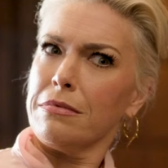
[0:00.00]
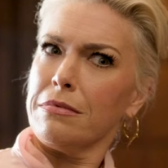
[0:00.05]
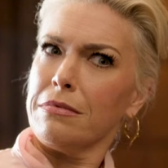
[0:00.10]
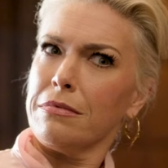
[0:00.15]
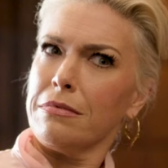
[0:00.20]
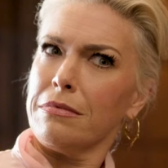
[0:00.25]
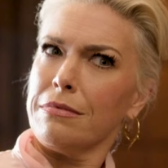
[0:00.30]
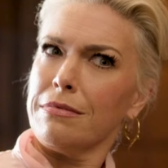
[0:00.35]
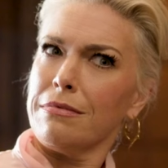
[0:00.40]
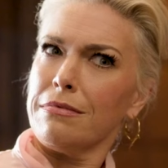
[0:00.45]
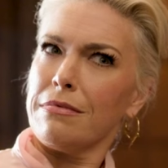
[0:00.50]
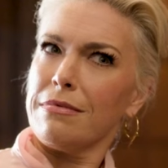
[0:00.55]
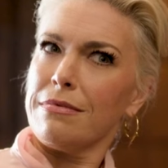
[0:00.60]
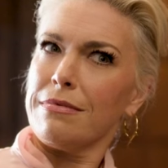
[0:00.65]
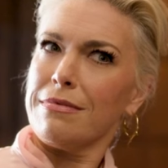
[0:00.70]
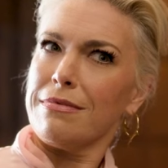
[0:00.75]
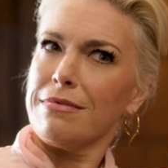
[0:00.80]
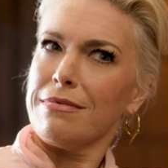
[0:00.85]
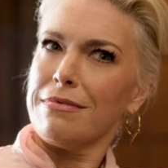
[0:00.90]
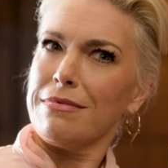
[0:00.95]

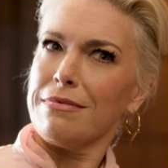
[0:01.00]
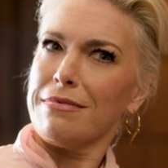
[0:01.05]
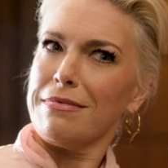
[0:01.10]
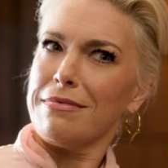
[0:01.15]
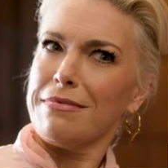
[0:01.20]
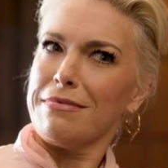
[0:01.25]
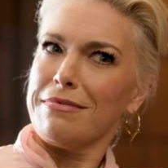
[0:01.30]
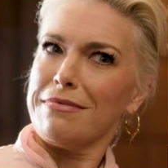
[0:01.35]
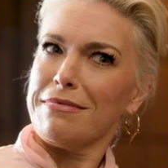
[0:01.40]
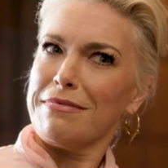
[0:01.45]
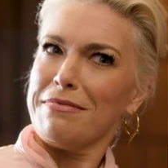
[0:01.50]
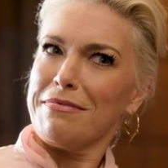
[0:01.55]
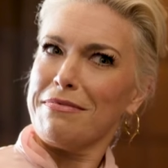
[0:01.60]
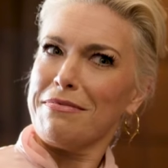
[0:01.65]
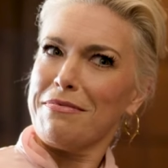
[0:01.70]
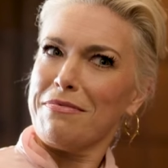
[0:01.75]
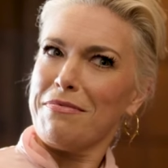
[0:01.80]
(silence)